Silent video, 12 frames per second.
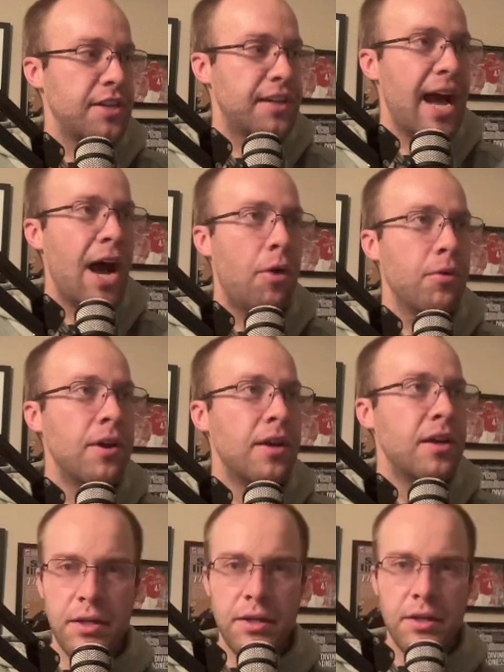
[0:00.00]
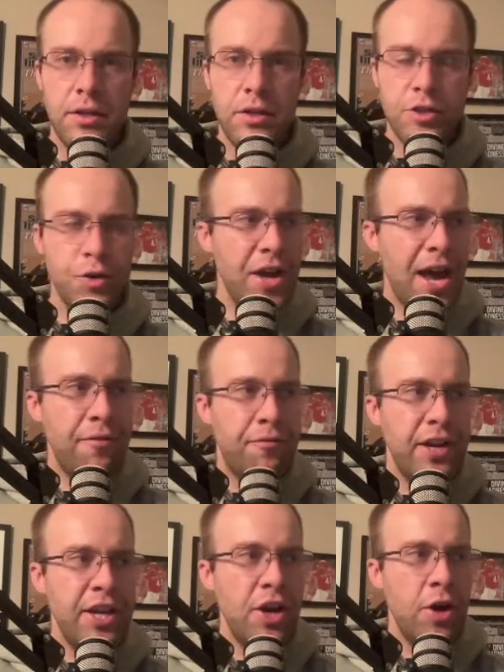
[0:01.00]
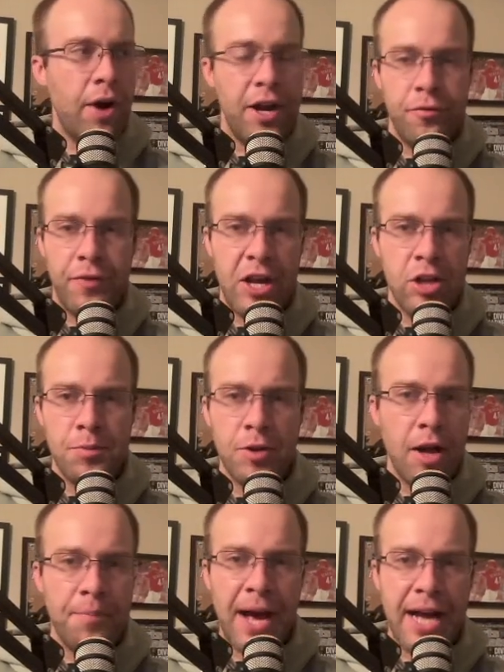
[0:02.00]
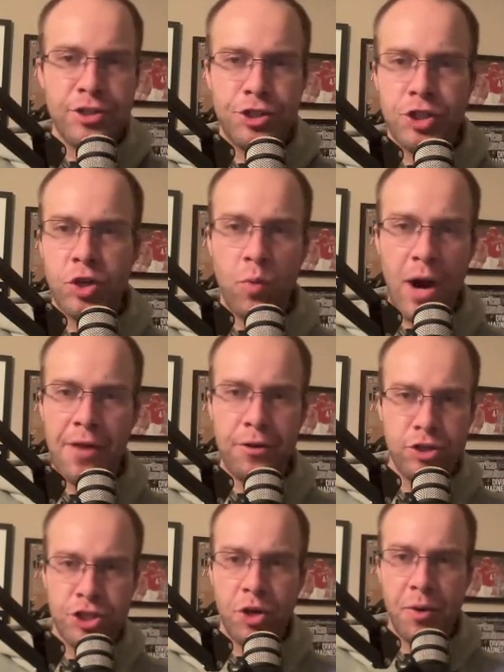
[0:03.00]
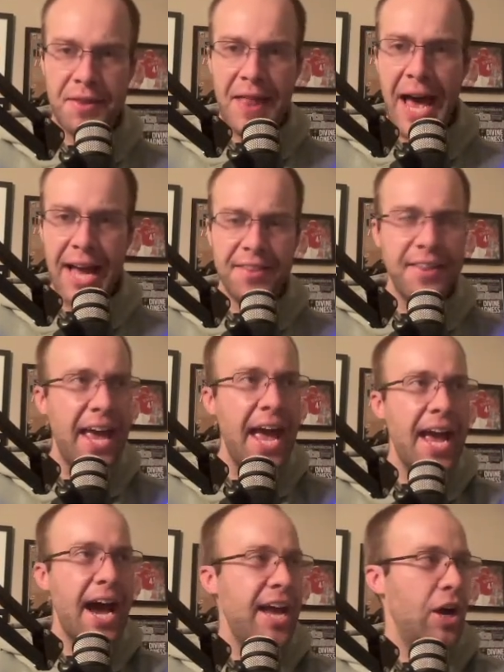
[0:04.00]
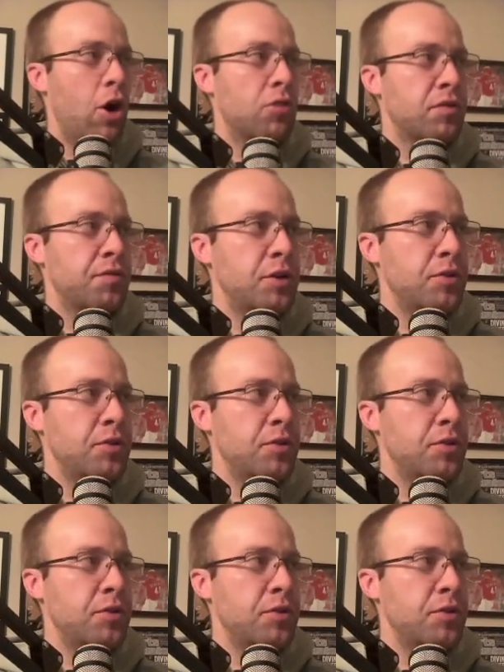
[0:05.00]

down. So, yeah, video unavailable. I'm not sure why they're showing that in the AI overview.